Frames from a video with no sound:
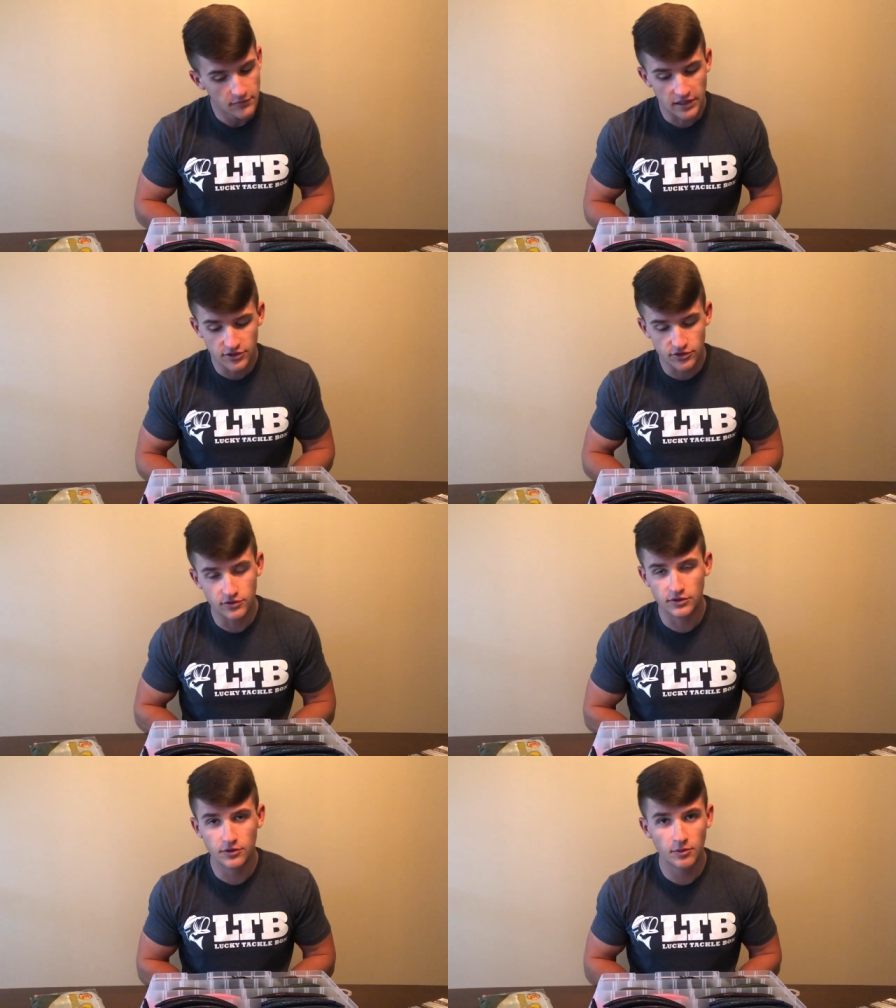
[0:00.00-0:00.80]
that's the
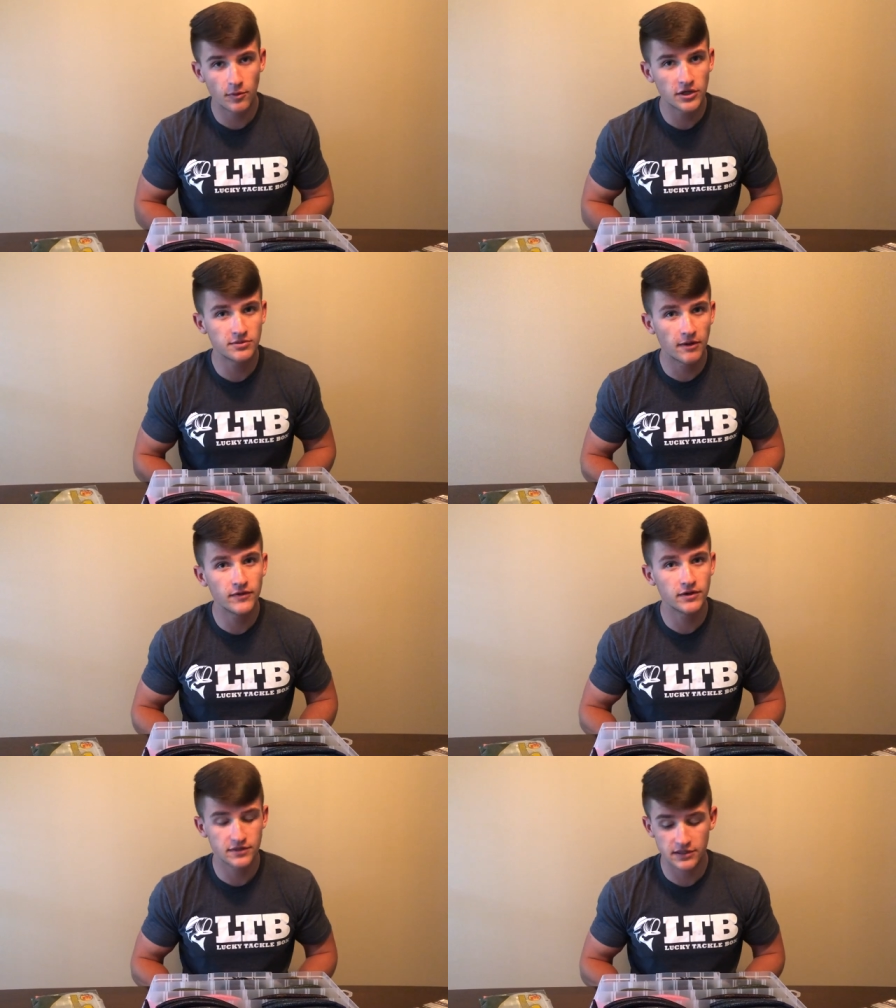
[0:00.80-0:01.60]
juice. You've been watching my
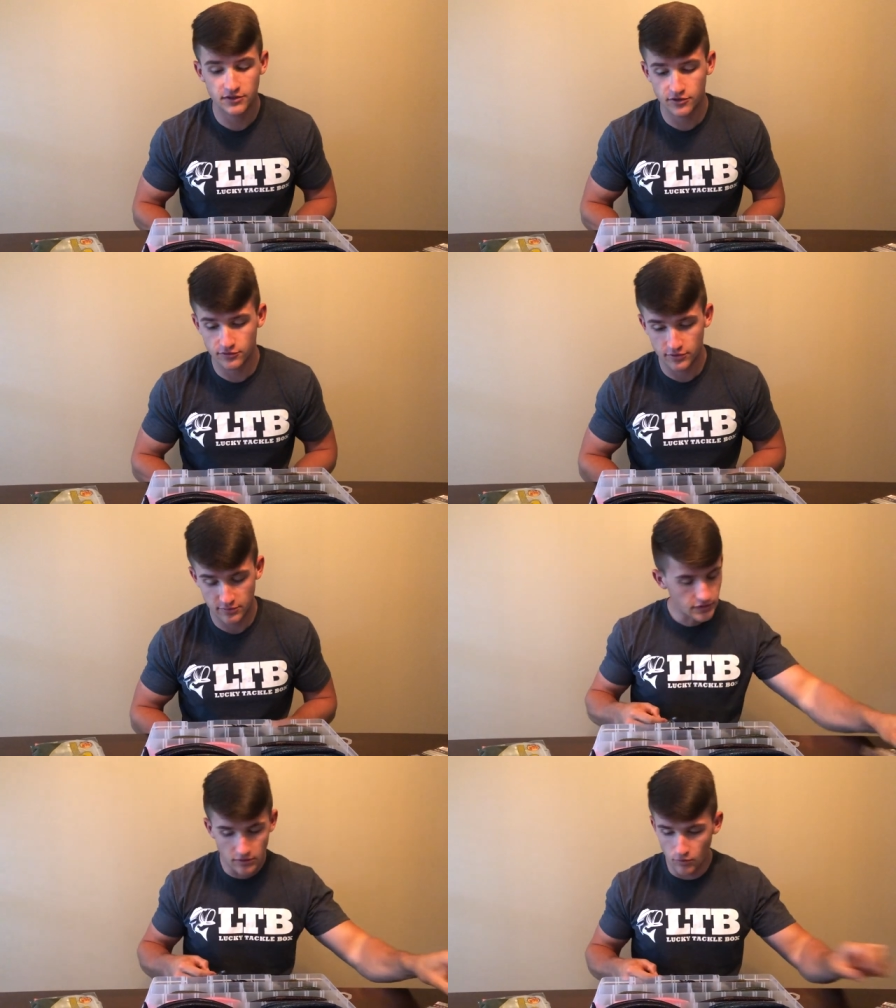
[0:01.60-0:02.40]
videos. That's the
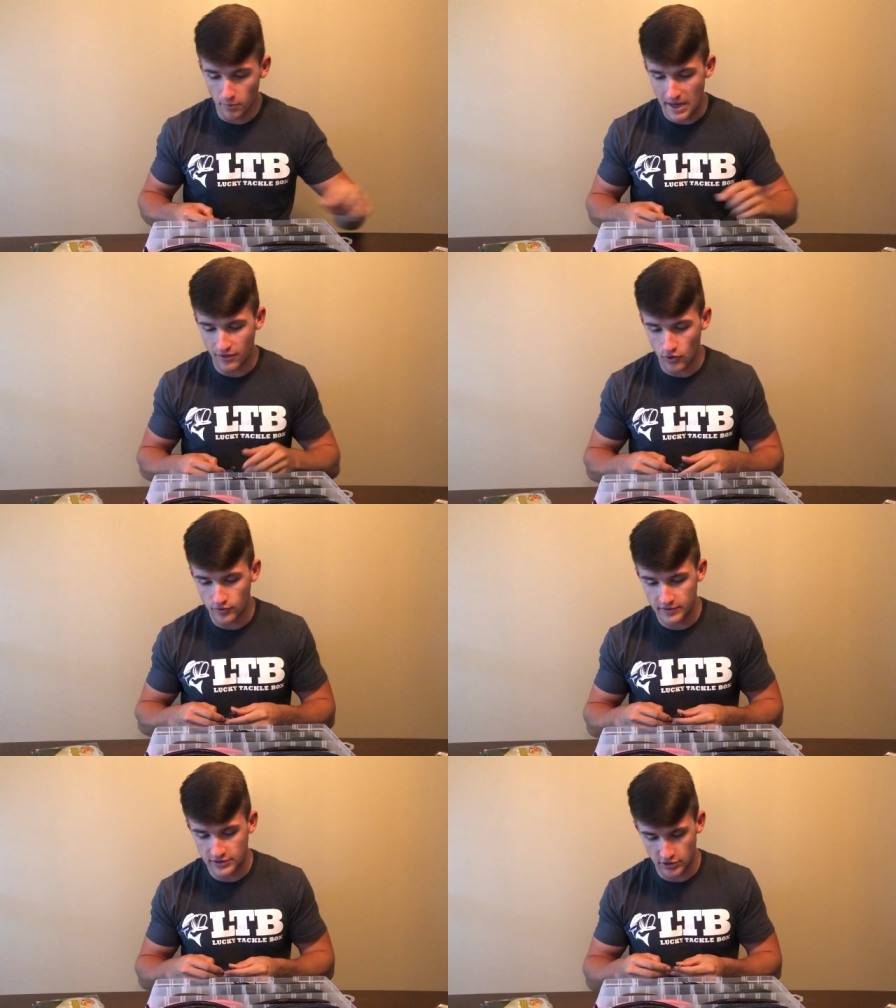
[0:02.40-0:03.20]
juice. We're about to
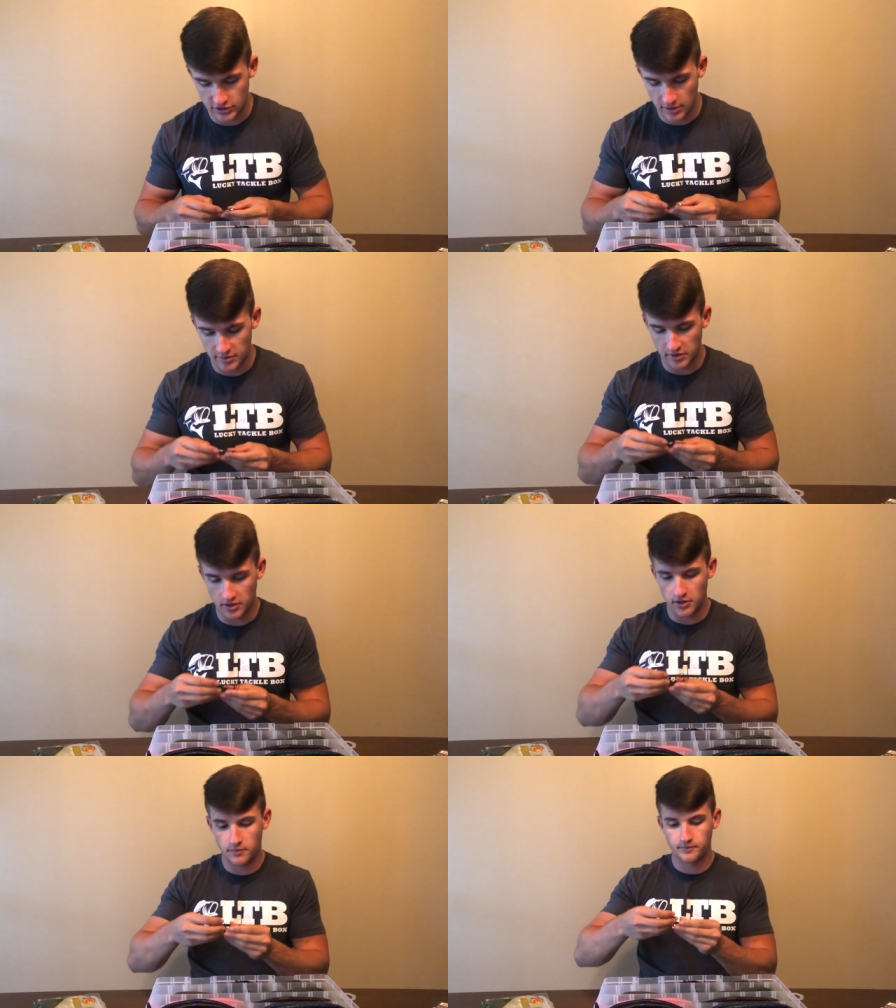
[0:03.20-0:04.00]
load these hooks up in
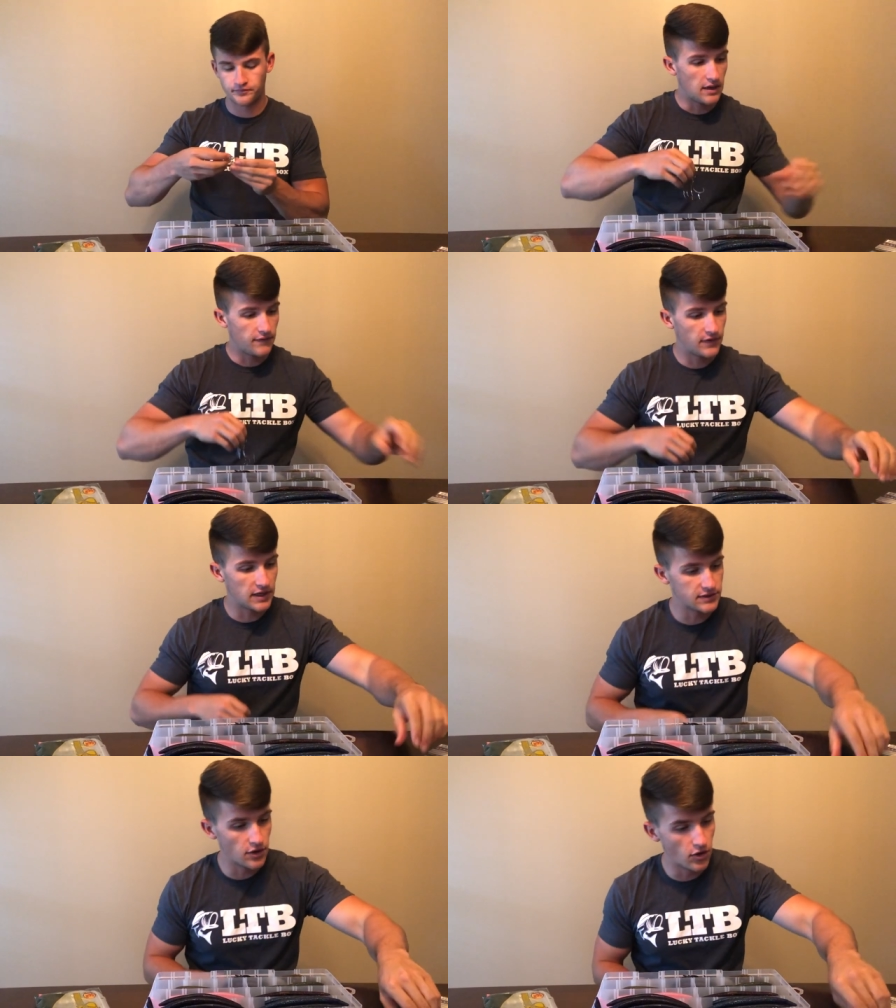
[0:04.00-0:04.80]
here. If you
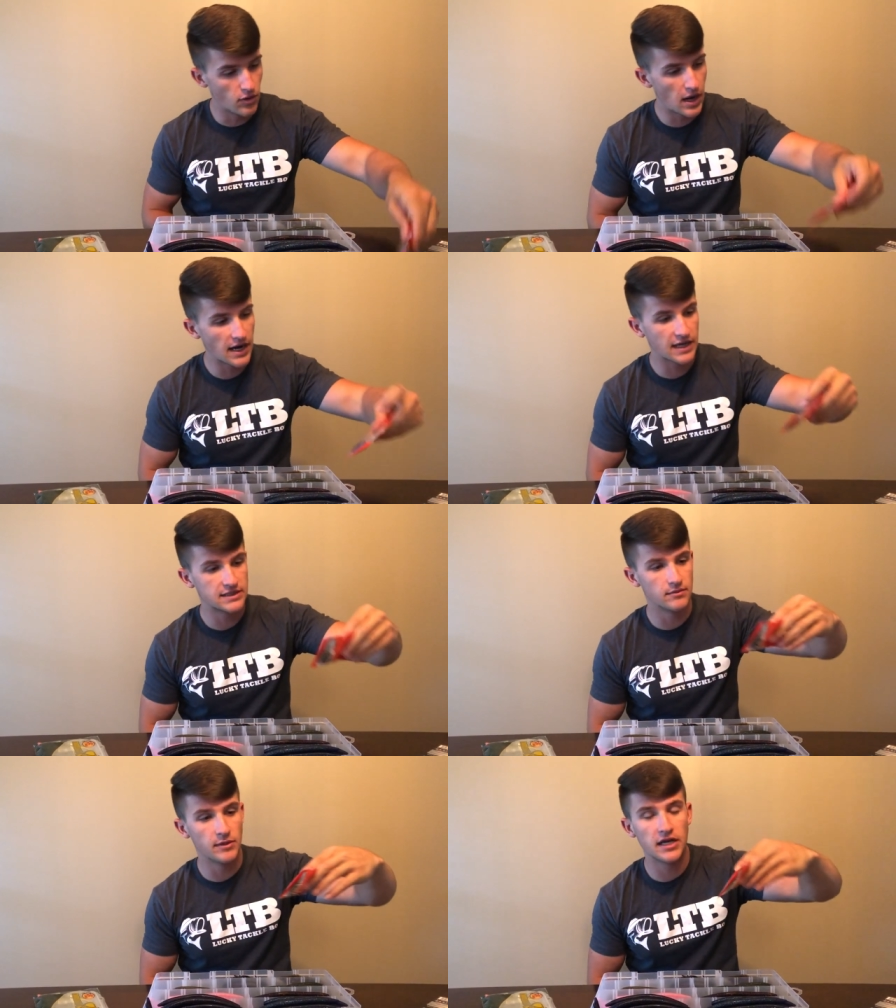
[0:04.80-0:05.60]
guys know, I got
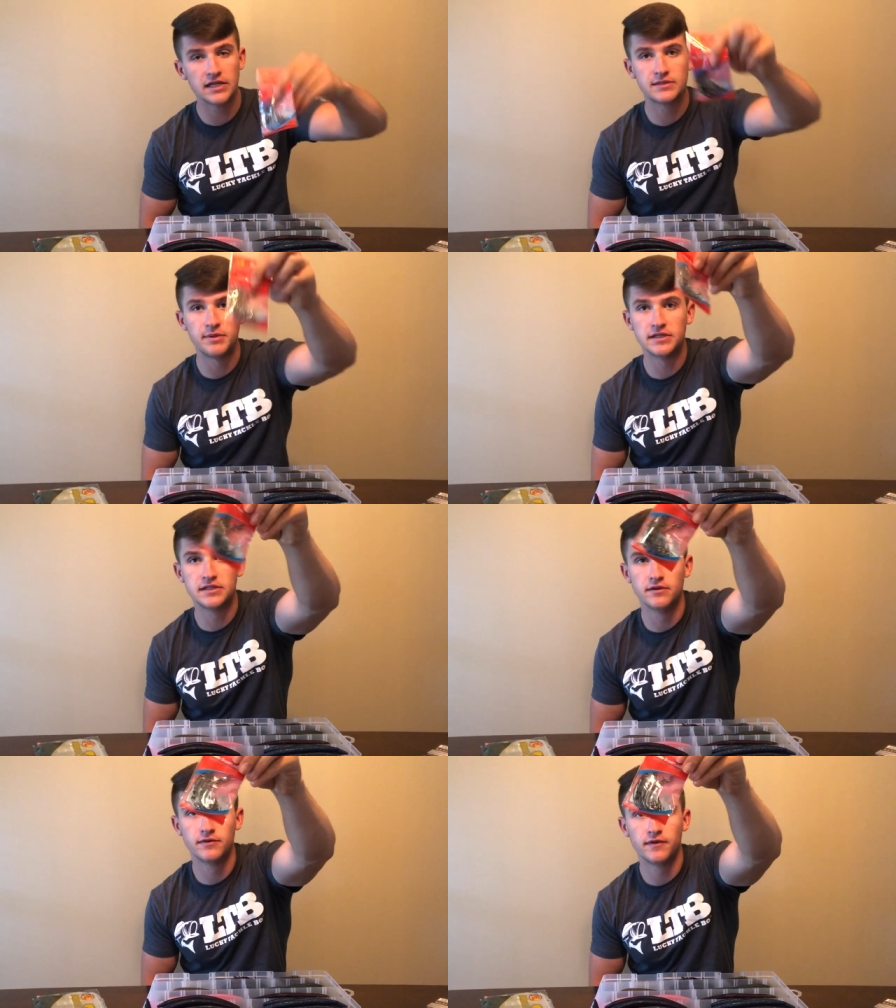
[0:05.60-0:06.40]
some
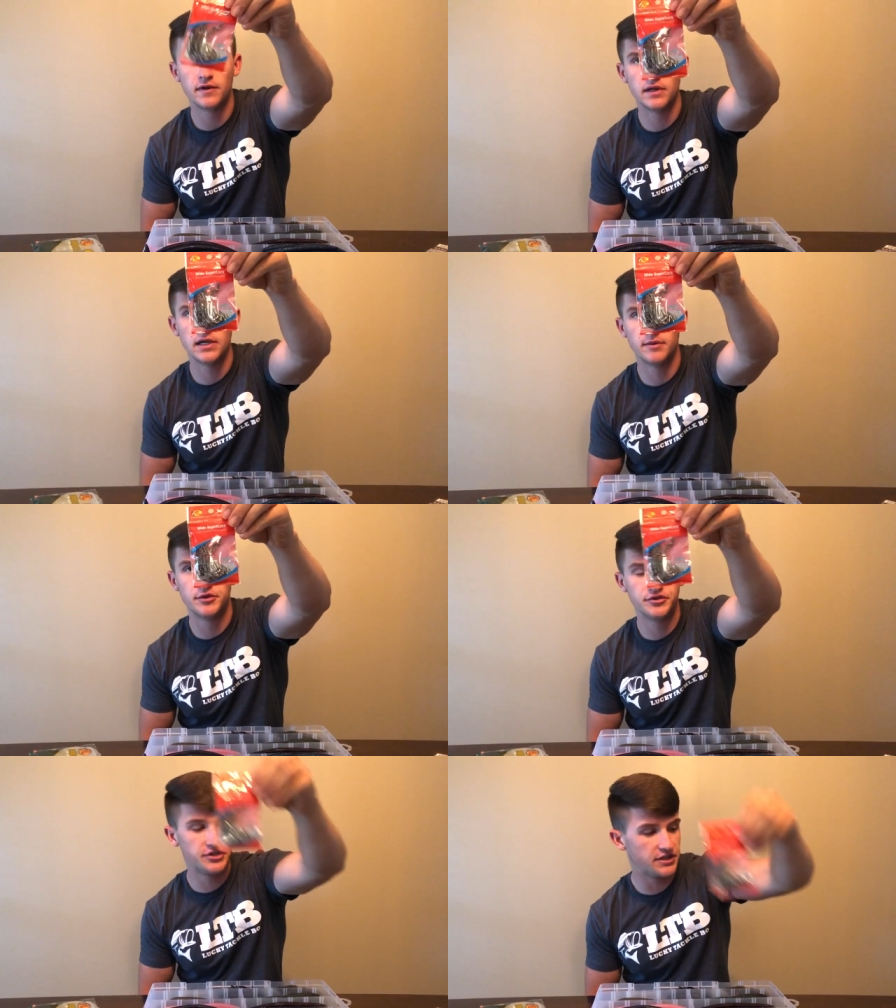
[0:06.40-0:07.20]
inexpensive
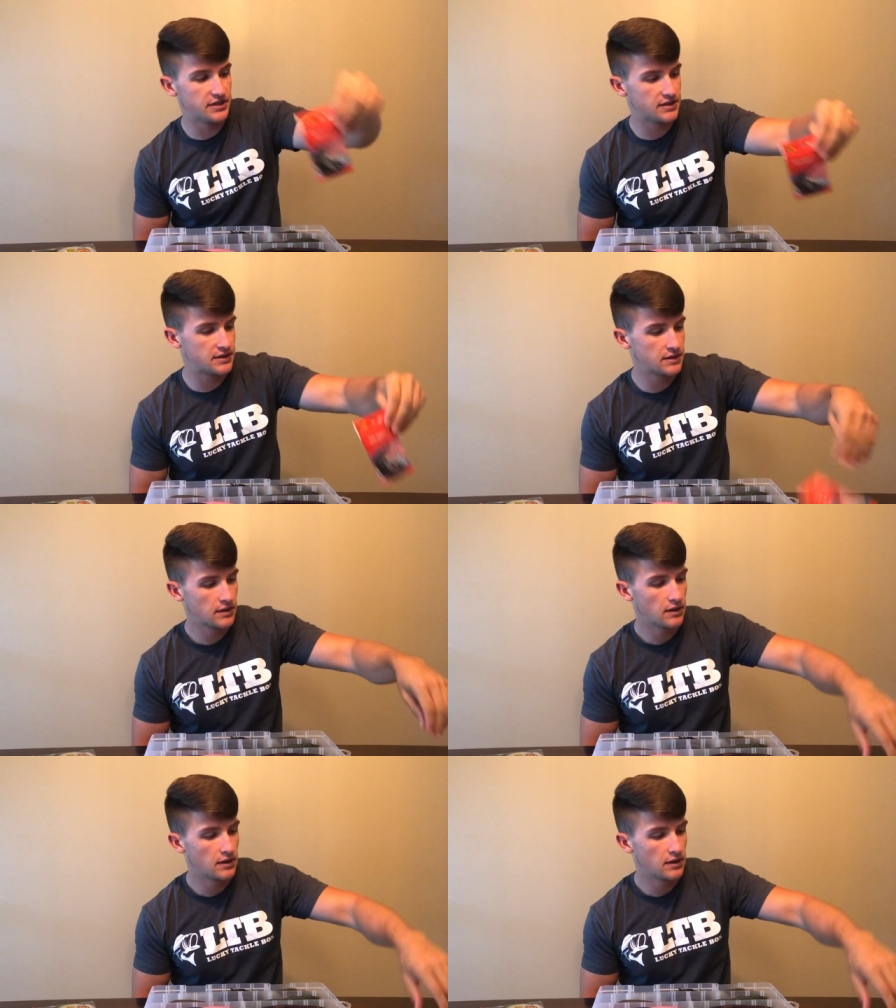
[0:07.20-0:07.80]
EWGs.